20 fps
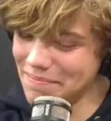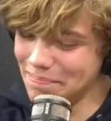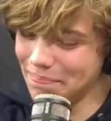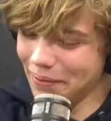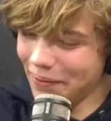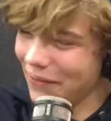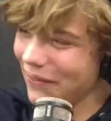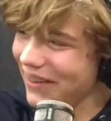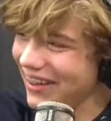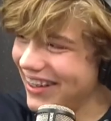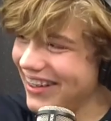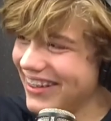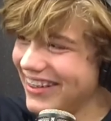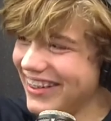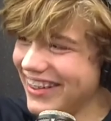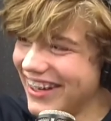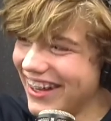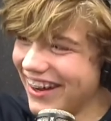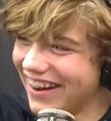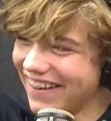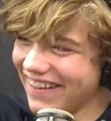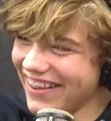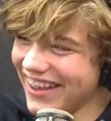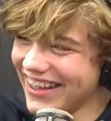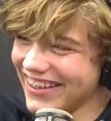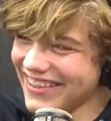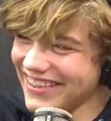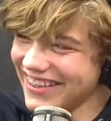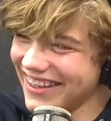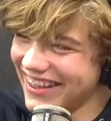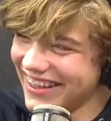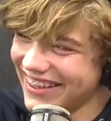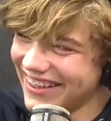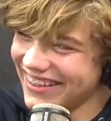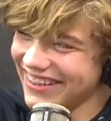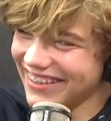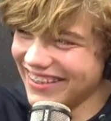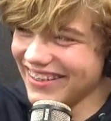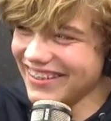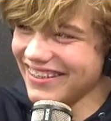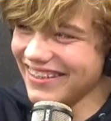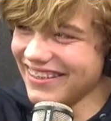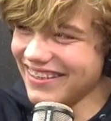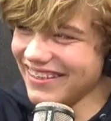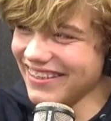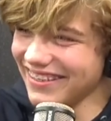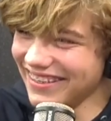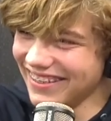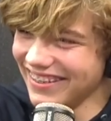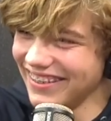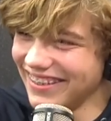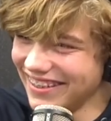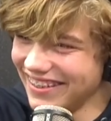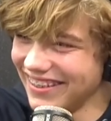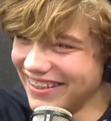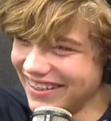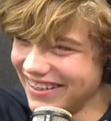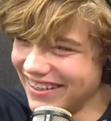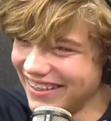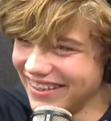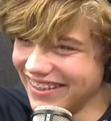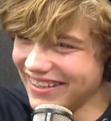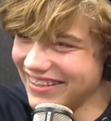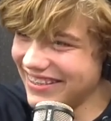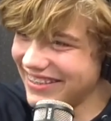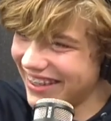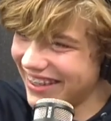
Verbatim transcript: point, you know? That's like. See, I was